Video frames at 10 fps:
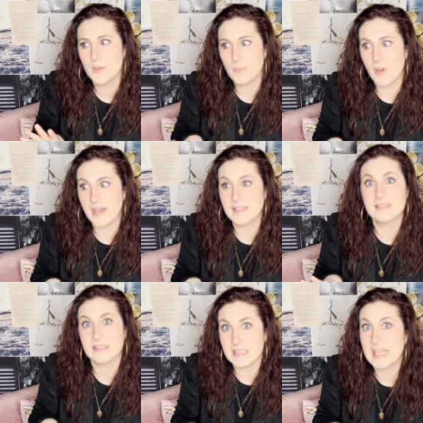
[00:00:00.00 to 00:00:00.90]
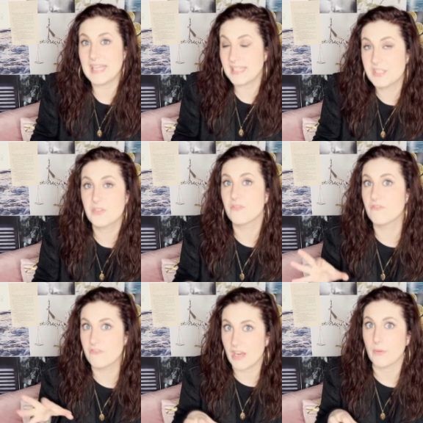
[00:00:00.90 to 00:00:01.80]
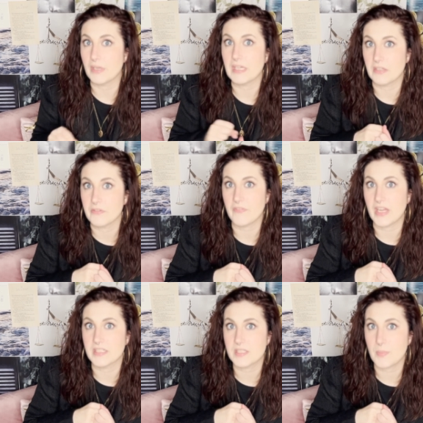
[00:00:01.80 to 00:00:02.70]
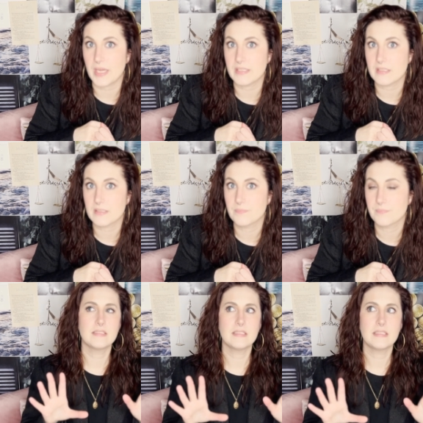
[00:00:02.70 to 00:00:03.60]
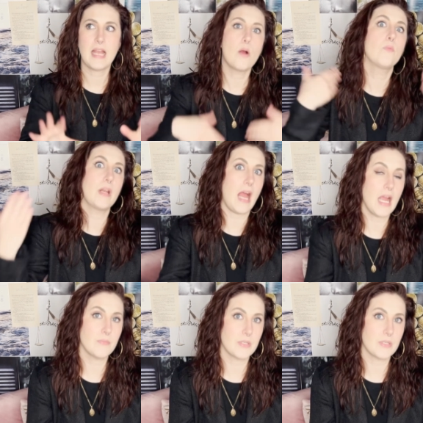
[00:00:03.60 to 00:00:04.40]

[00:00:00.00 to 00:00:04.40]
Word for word: but it's a very confined space. Now, when I